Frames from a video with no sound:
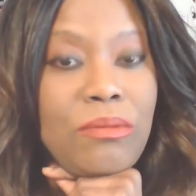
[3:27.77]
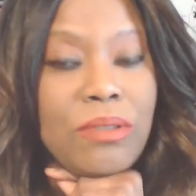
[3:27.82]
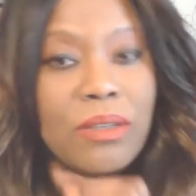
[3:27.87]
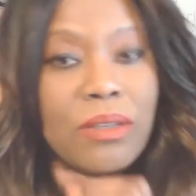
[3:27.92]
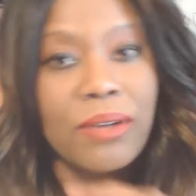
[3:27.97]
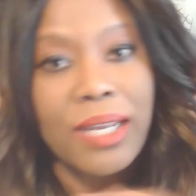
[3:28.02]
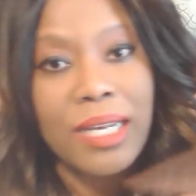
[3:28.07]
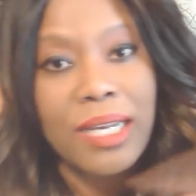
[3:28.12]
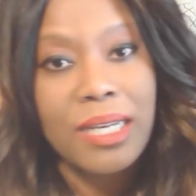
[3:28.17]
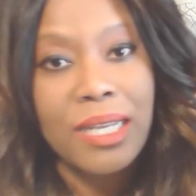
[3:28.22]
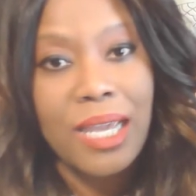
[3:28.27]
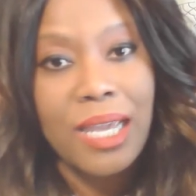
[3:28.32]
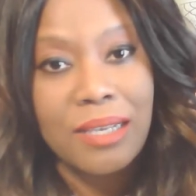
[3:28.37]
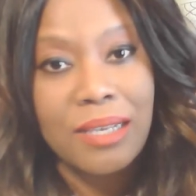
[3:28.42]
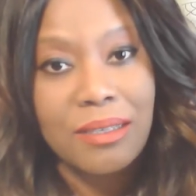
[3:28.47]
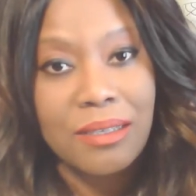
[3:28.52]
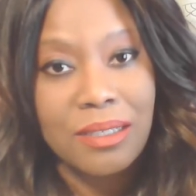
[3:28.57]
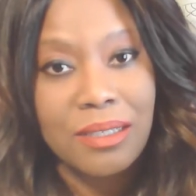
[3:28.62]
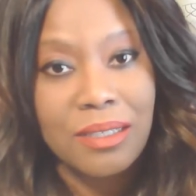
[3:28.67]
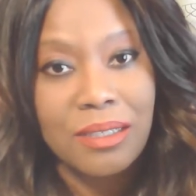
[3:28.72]
Indy
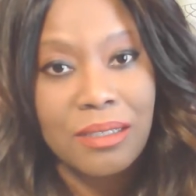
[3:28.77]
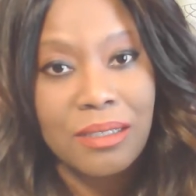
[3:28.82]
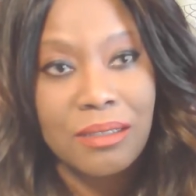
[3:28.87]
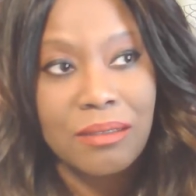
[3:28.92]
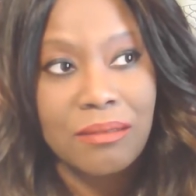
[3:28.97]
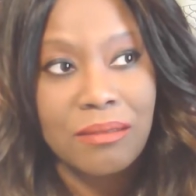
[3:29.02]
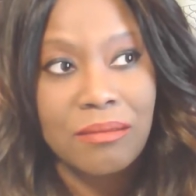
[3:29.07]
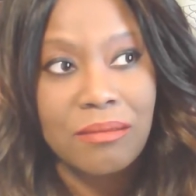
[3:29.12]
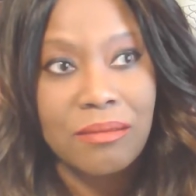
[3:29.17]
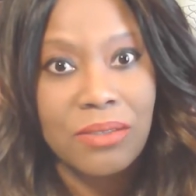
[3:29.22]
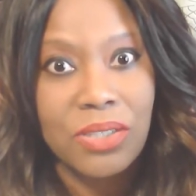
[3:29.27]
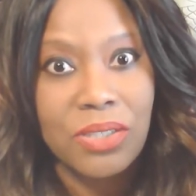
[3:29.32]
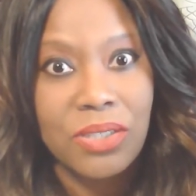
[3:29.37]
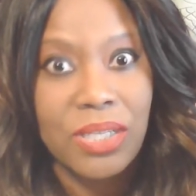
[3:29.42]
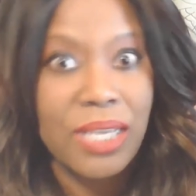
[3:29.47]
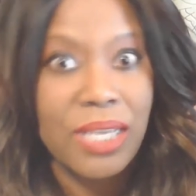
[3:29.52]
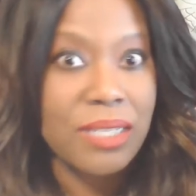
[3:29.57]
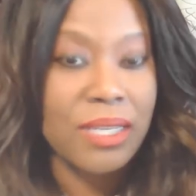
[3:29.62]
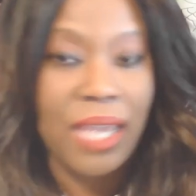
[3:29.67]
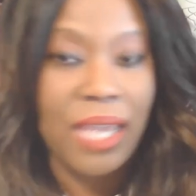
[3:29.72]
has to, she
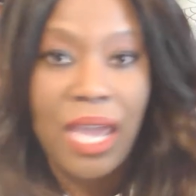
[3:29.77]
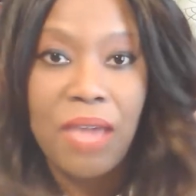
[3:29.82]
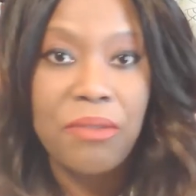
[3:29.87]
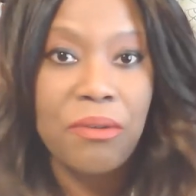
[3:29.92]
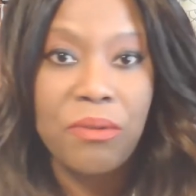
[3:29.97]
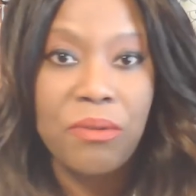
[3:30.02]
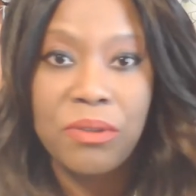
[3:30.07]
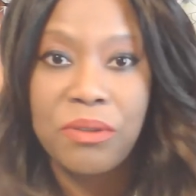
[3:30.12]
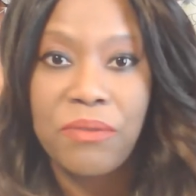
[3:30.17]
has a gathering with